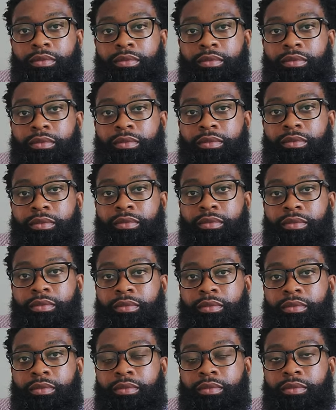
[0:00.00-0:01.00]

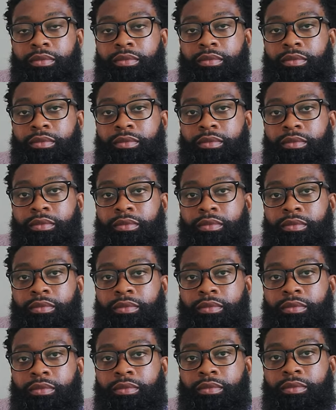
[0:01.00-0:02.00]

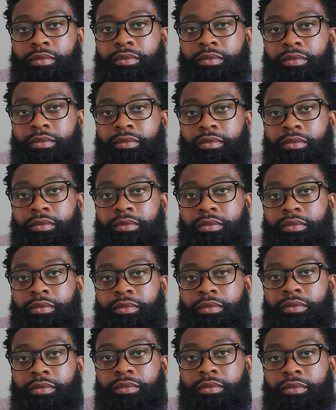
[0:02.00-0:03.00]

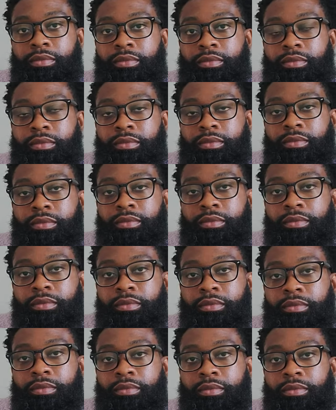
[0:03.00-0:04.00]

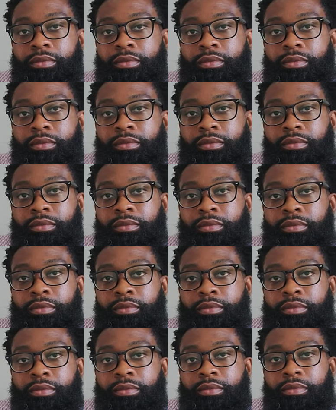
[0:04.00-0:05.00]

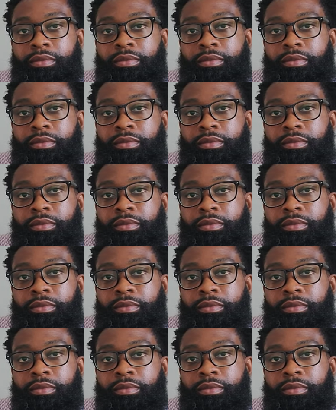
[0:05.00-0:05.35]
[no speech]